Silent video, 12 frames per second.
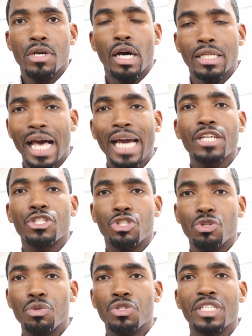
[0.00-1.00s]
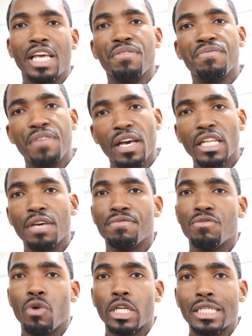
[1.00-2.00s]
A lot of students, they fail at
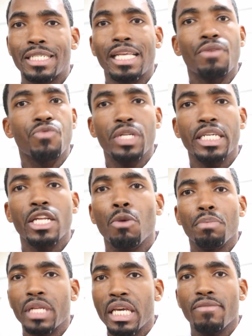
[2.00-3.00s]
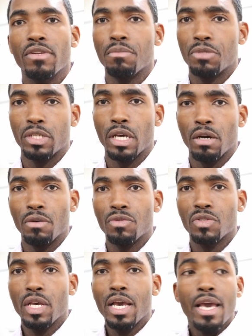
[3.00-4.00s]
Forex because they really believe in
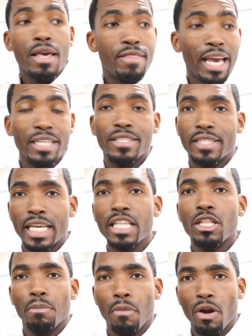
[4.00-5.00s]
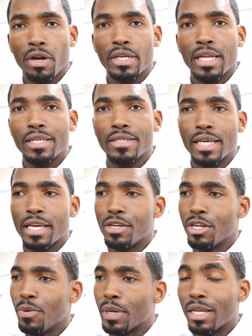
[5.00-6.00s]
themselves. They see the market, they say,
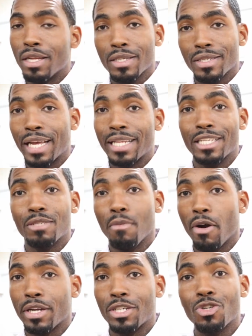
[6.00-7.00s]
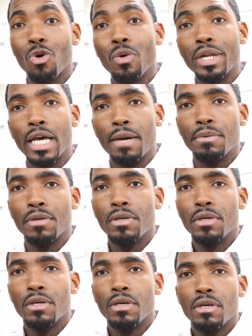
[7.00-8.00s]
you know what, it looks like this market is going up.
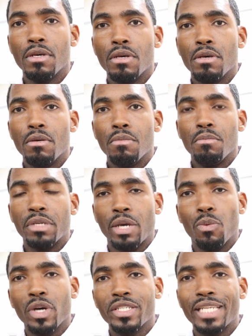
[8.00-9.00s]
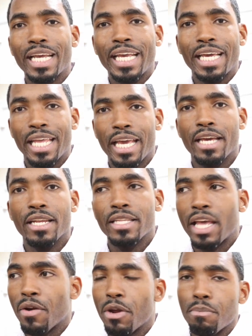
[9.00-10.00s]
But then once they get in,
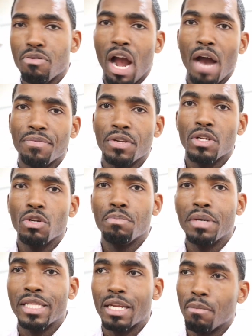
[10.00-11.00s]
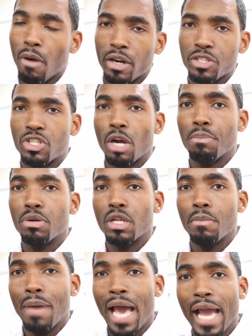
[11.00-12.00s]
they're in profit a little bit, then the market start
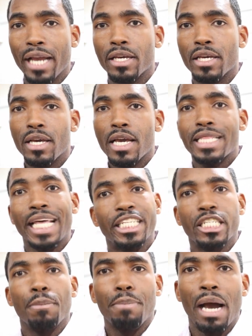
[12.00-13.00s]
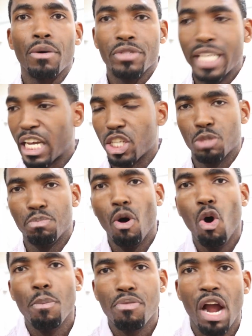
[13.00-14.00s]
pulling back, they jump out, take a
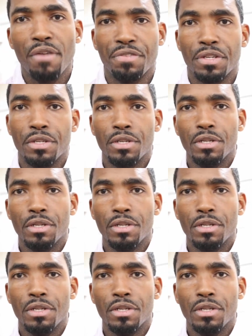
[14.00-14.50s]
small profit.